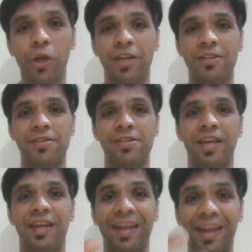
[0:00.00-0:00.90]
audiences
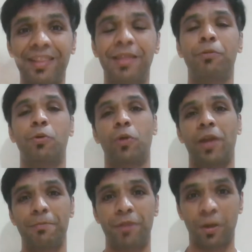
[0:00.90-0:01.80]
and get them to
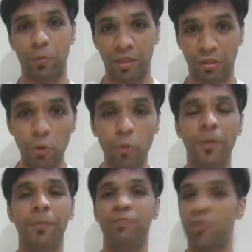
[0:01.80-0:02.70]
collaborate with you.